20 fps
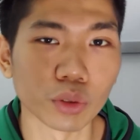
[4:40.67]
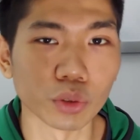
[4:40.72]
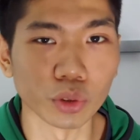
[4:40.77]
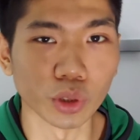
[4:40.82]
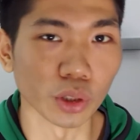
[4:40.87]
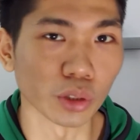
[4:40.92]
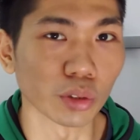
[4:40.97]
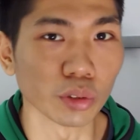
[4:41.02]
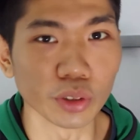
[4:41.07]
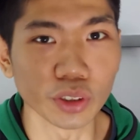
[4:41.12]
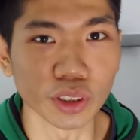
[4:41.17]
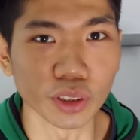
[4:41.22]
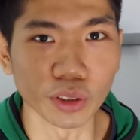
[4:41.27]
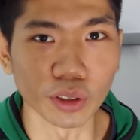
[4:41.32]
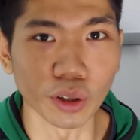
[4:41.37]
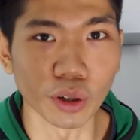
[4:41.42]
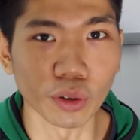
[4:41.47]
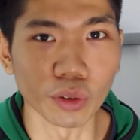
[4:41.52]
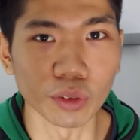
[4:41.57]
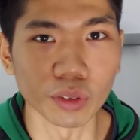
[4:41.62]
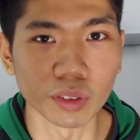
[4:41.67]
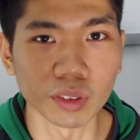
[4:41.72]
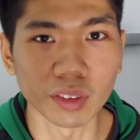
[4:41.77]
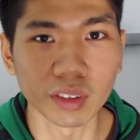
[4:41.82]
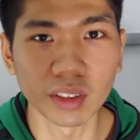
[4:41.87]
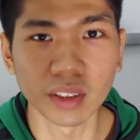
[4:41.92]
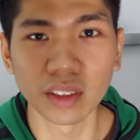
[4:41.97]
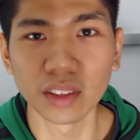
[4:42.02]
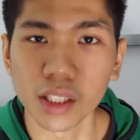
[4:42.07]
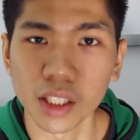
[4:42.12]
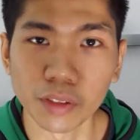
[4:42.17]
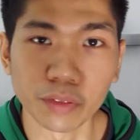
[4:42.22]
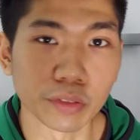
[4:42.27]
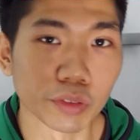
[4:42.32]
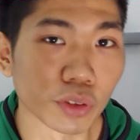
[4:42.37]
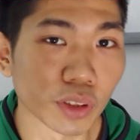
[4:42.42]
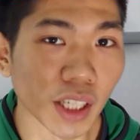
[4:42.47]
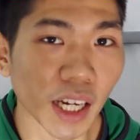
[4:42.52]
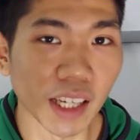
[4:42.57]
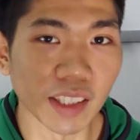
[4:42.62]
you're good to go. If
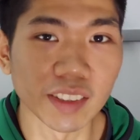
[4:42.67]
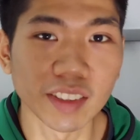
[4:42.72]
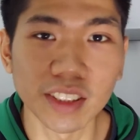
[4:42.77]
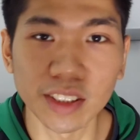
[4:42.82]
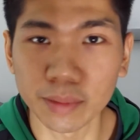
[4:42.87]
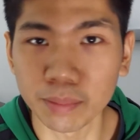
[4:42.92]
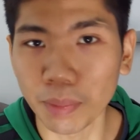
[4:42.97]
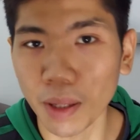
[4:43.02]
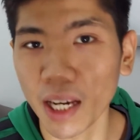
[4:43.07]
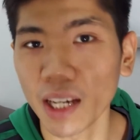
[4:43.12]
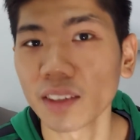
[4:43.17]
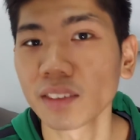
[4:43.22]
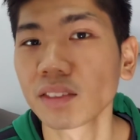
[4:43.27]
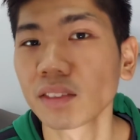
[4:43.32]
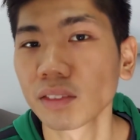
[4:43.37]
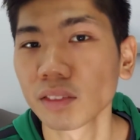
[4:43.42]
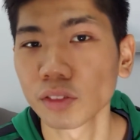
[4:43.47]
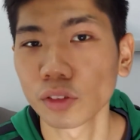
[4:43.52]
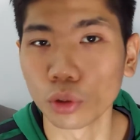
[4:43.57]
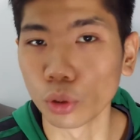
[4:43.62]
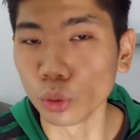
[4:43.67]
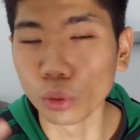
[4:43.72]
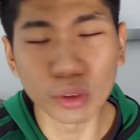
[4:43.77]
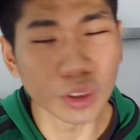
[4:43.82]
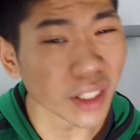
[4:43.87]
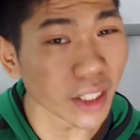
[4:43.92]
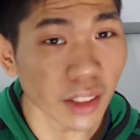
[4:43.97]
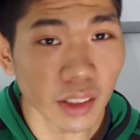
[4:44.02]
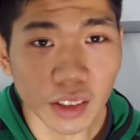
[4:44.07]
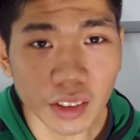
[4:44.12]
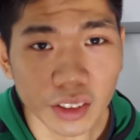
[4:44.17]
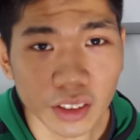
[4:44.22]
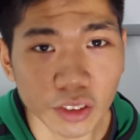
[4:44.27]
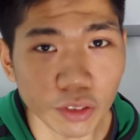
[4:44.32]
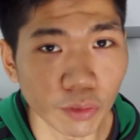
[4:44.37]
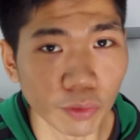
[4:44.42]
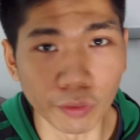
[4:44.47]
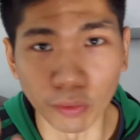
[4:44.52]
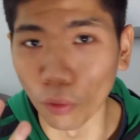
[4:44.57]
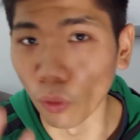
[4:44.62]
you can spend 2 years,
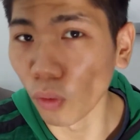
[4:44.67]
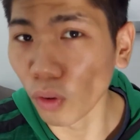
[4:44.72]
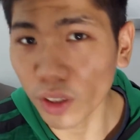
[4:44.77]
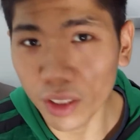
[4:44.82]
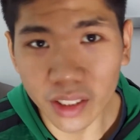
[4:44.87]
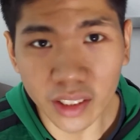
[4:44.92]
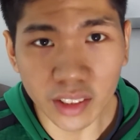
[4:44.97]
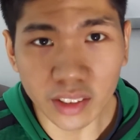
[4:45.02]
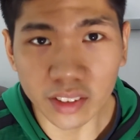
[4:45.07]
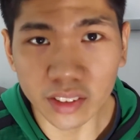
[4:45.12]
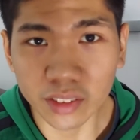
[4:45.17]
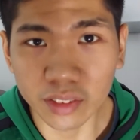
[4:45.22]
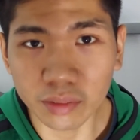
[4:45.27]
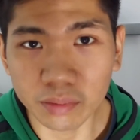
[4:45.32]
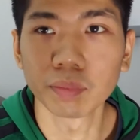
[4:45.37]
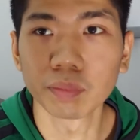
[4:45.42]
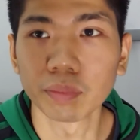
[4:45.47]
4 years,